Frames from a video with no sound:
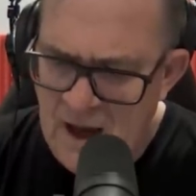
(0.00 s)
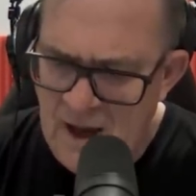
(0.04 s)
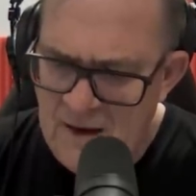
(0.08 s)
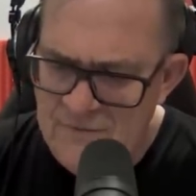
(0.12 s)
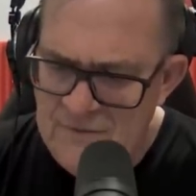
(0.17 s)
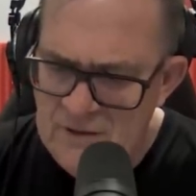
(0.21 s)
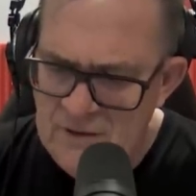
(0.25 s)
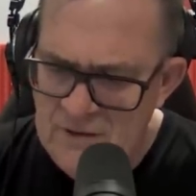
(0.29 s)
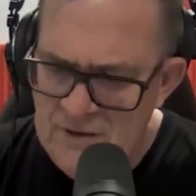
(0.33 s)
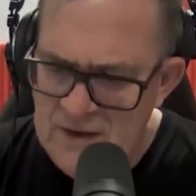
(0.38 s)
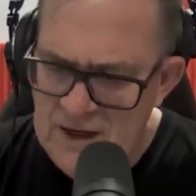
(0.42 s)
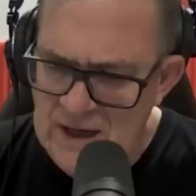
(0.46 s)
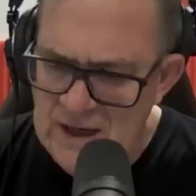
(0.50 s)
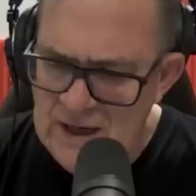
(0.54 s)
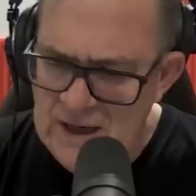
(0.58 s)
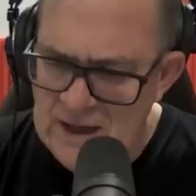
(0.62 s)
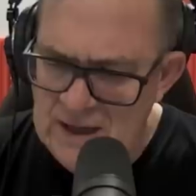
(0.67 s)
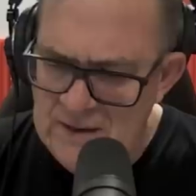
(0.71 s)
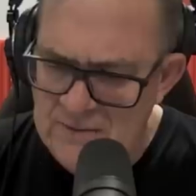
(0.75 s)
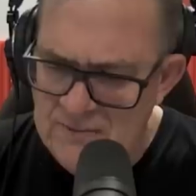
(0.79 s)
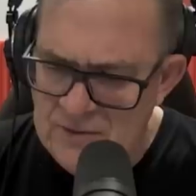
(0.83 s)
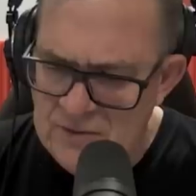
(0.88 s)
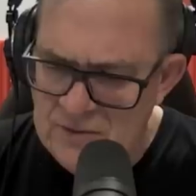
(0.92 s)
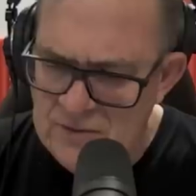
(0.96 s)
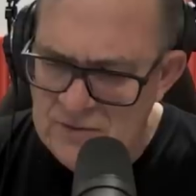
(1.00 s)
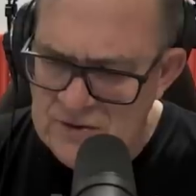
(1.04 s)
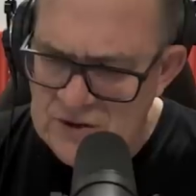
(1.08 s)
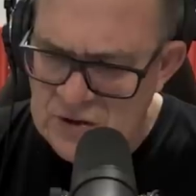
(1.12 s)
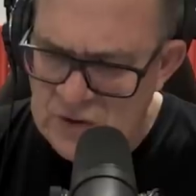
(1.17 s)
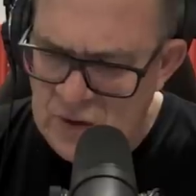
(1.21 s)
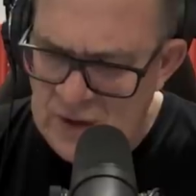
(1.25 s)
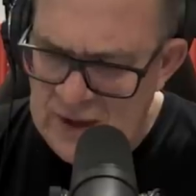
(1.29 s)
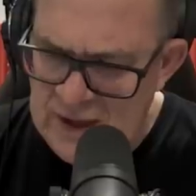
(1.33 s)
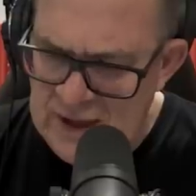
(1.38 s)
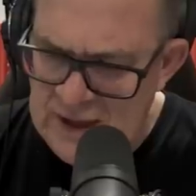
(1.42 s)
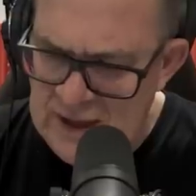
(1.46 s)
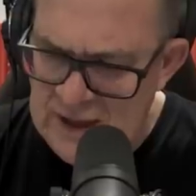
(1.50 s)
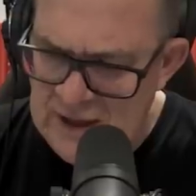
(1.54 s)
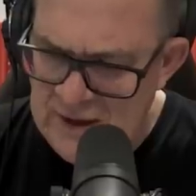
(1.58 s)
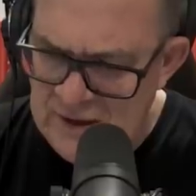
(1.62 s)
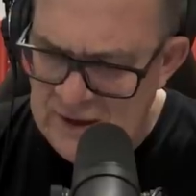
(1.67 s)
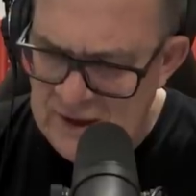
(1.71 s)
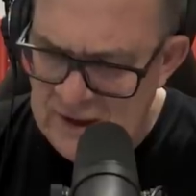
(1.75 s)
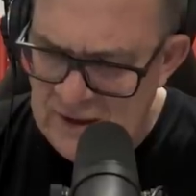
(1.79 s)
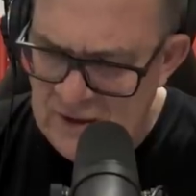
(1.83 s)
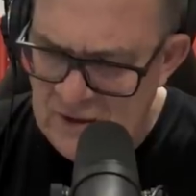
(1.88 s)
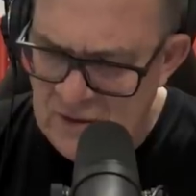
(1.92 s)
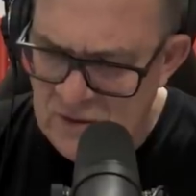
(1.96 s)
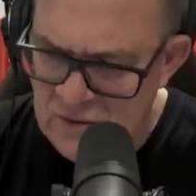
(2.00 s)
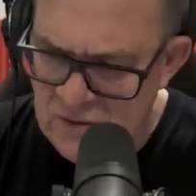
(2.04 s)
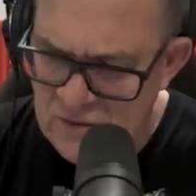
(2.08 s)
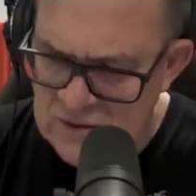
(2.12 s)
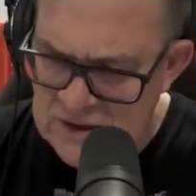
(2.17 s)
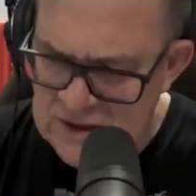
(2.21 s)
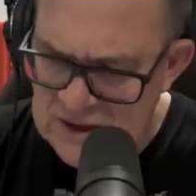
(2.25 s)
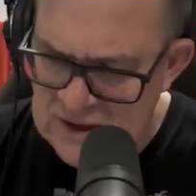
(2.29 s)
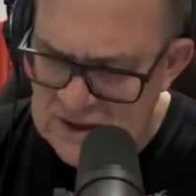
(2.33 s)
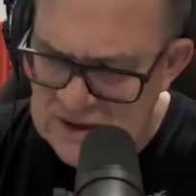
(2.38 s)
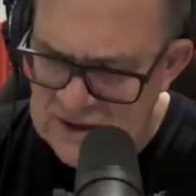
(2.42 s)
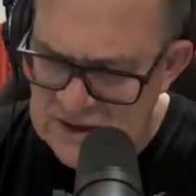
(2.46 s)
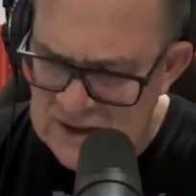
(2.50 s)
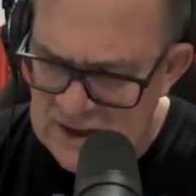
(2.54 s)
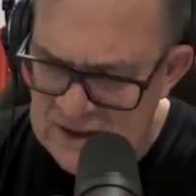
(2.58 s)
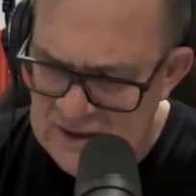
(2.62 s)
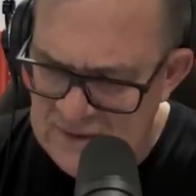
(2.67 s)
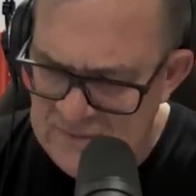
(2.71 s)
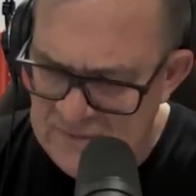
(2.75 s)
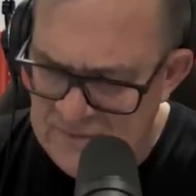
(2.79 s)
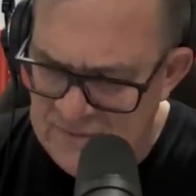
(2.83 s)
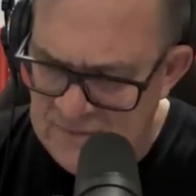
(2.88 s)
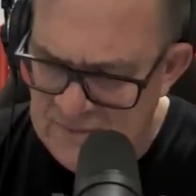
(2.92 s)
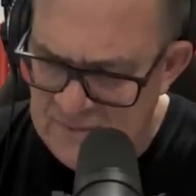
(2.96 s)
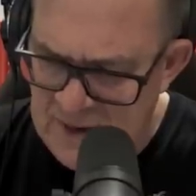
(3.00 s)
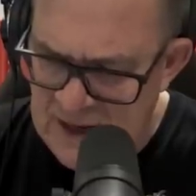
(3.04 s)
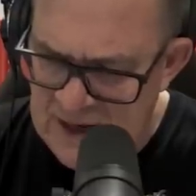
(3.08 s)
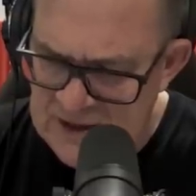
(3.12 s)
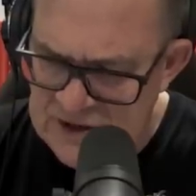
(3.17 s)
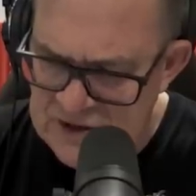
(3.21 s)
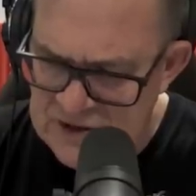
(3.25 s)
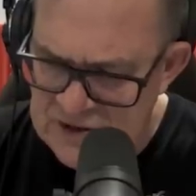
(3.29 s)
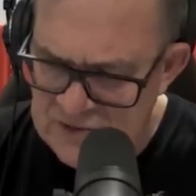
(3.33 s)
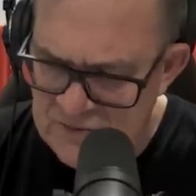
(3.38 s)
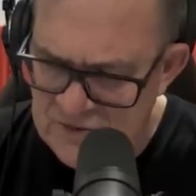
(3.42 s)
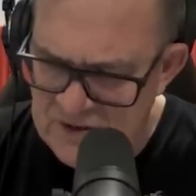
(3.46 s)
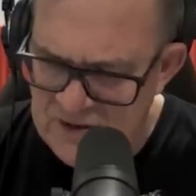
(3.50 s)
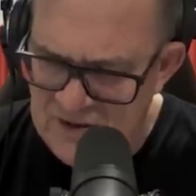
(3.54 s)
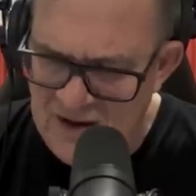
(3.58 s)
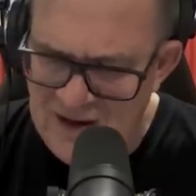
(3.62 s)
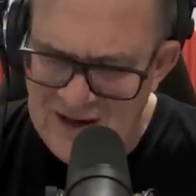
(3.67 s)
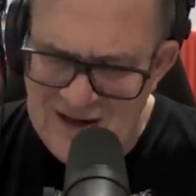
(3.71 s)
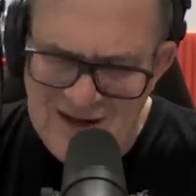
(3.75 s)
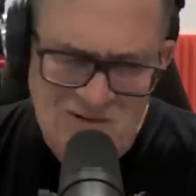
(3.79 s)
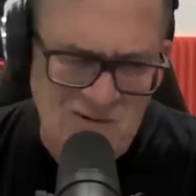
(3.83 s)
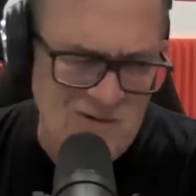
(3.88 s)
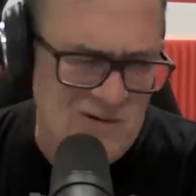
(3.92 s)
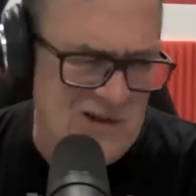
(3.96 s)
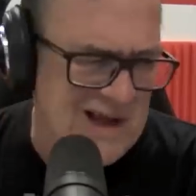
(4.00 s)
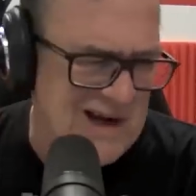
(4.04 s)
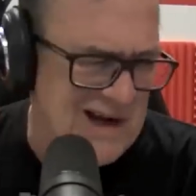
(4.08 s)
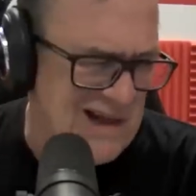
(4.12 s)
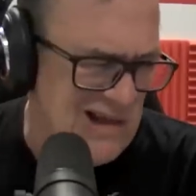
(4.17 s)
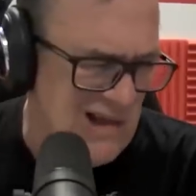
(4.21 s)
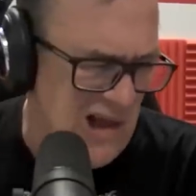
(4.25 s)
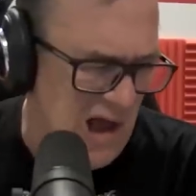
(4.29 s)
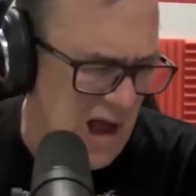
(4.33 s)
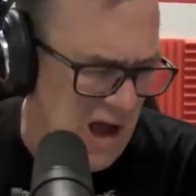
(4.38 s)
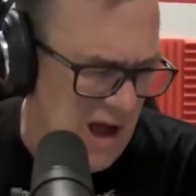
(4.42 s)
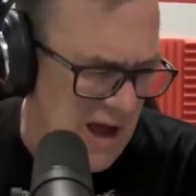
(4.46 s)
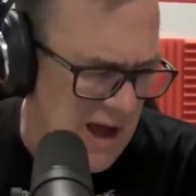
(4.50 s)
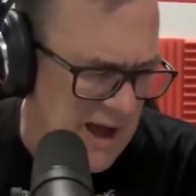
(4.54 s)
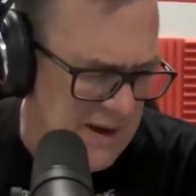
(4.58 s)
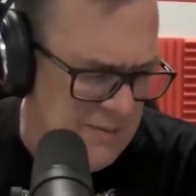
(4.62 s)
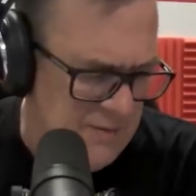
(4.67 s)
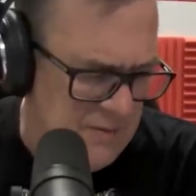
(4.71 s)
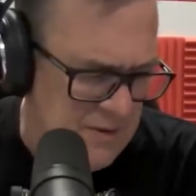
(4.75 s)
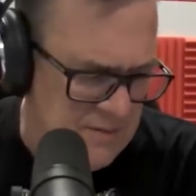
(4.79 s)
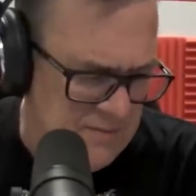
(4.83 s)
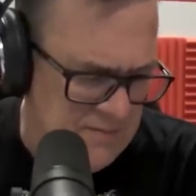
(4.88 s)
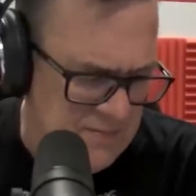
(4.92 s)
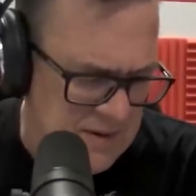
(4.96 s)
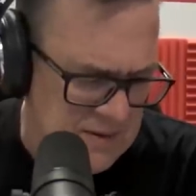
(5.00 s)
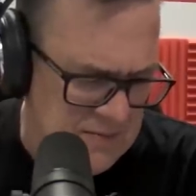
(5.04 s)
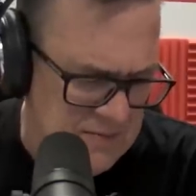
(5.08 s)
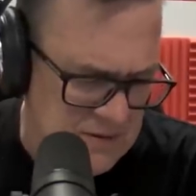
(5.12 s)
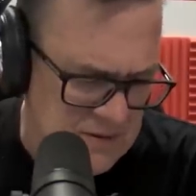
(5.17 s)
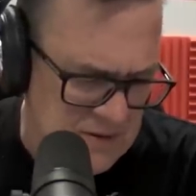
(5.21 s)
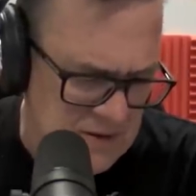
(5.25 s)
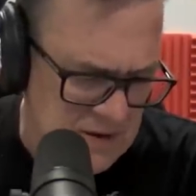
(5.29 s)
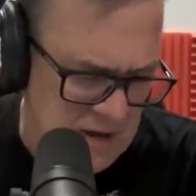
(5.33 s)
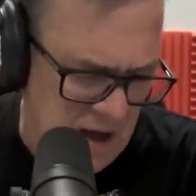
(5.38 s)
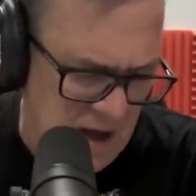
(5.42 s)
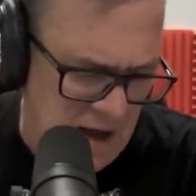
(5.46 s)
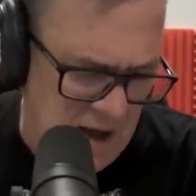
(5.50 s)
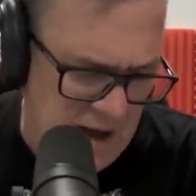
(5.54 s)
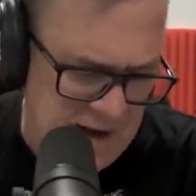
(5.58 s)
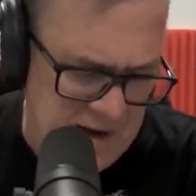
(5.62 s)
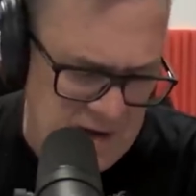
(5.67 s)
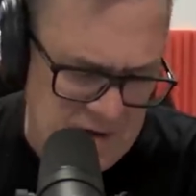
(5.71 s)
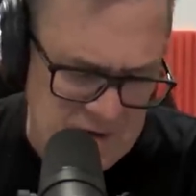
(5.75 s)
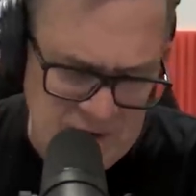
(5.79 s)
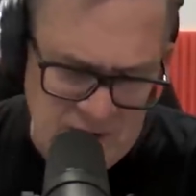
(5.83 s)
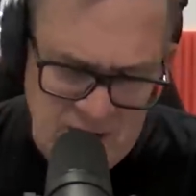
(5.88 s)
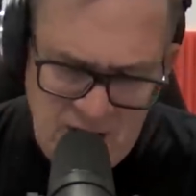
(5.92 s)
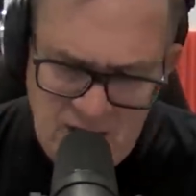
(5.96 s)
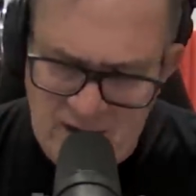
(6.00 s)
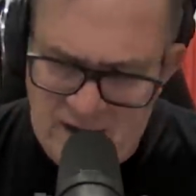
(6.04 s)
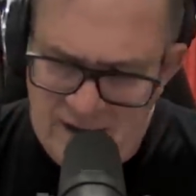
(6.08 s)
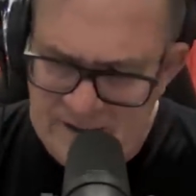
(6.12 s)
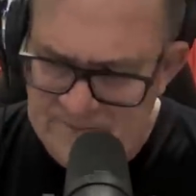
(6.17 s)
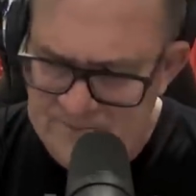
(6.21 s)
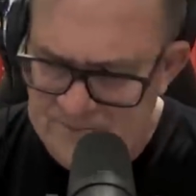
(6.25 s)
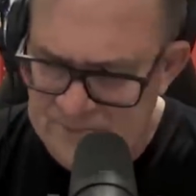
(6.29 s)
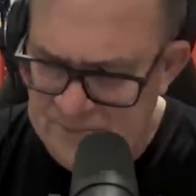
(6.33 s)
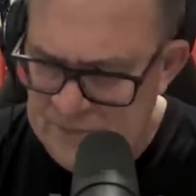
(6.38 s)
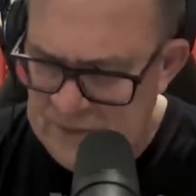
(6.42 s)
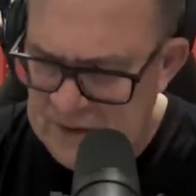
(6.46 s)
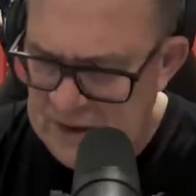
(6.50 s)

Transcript: a very liberal, trendy thing called disinformation. Well, I call that a lie when people who lie online.